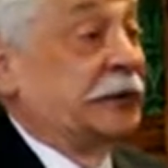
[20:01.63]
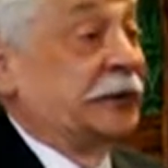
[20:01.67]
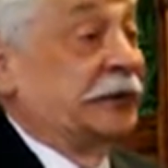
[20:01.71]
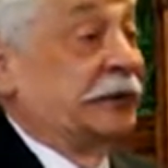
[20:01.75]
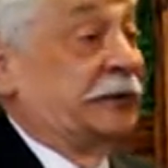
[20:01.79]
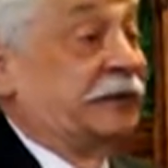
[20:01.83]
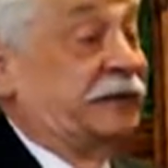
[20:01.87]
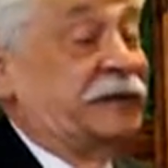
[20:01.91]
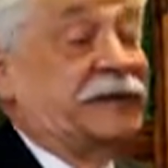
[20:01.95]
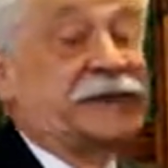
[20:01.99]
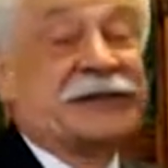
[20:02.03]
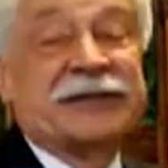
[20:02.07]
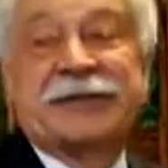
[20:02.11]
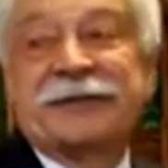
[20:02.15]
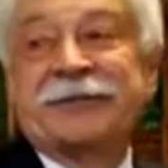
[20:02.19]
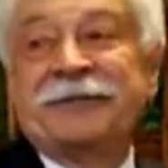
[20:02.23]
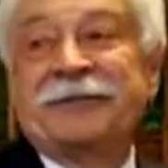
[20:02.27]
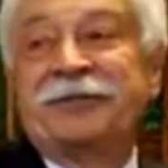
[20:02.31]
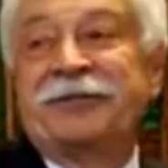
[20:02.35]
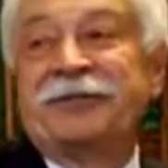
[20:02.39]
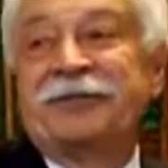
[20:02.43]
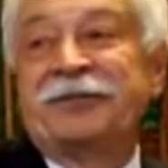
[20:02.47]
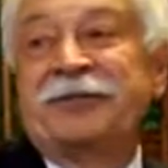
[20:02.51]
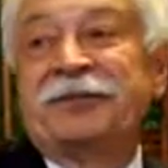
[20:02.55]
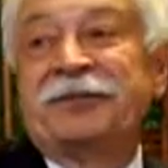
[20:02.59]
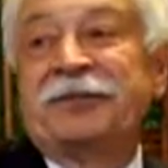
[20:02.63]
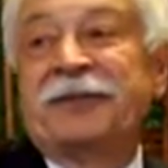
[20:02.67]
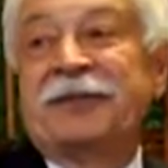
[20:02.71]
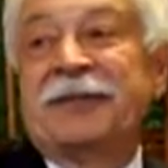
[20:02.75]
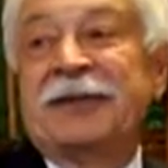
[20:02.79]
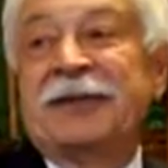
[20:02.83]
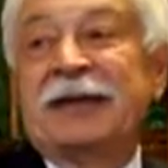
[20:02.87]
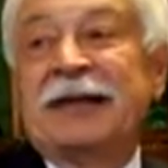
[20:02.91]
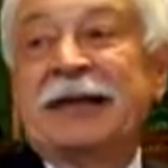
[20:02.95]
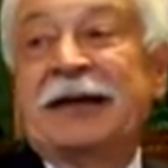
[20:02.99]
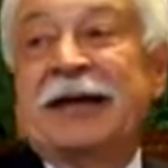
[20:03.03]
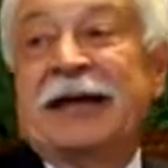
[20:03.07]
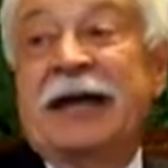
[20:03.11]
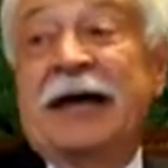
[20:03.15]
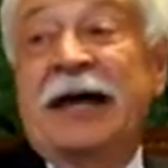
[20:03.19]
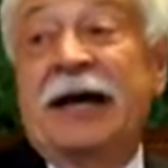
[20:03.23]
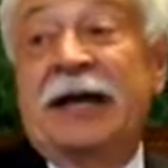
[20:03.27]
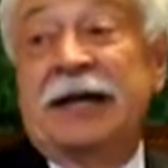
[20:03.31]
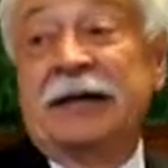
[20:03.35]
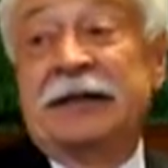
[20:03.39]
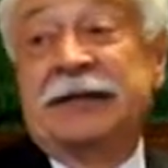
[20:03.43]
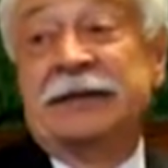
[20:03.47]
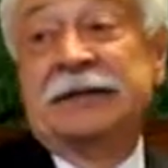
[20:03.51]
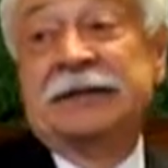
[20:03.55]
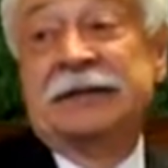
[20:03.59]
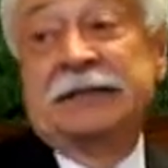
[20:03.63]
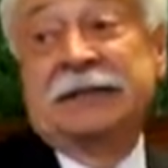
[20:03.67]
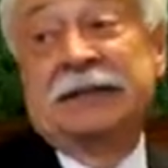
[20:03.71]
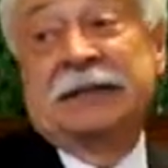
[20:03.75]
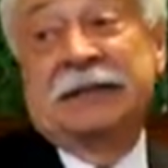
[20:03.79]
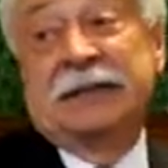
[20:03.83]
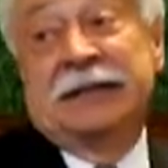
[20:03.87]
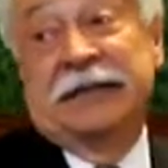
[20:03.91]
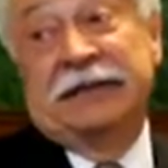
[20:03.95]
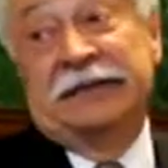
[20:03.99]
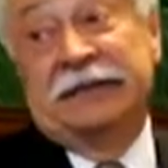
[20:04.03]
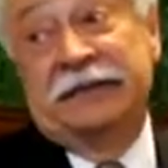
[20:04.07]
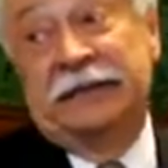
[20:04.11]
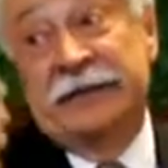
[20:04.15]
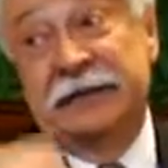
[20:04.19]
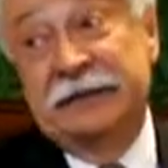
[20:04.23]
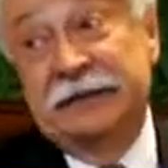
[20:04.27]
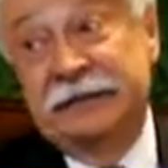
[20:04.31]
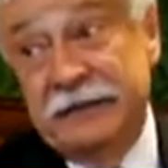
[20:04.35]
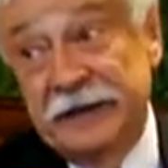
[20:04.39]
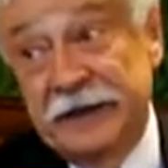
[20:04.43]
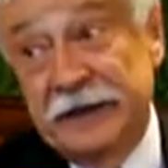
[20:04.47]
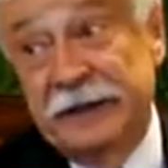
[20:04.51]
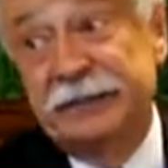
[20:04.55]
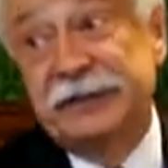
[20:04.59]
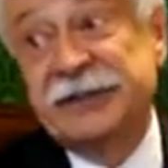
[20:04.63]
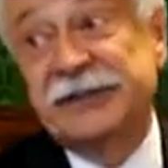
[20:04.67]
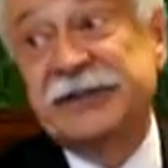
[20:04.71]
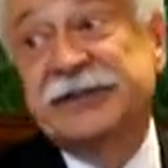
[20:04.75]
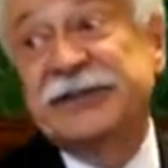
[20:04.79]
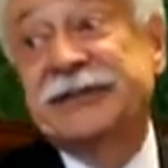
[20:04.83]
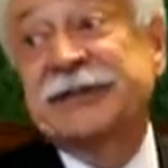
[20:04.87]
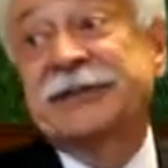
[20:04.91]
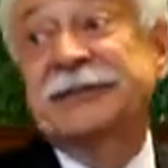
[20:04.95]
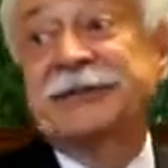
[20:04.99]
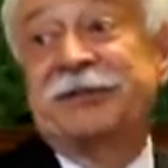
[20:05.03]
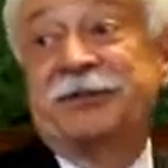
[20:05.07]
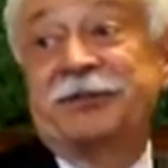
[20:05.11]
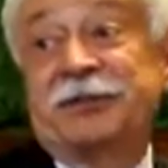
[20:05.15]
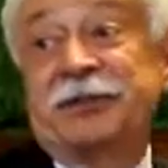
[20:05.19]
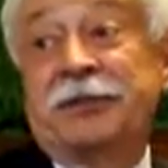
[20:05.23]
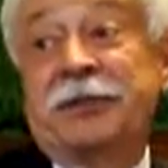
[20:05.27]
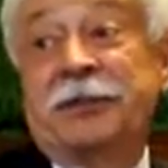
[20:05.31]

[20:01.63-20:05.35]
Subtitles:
beliefs. And a very famous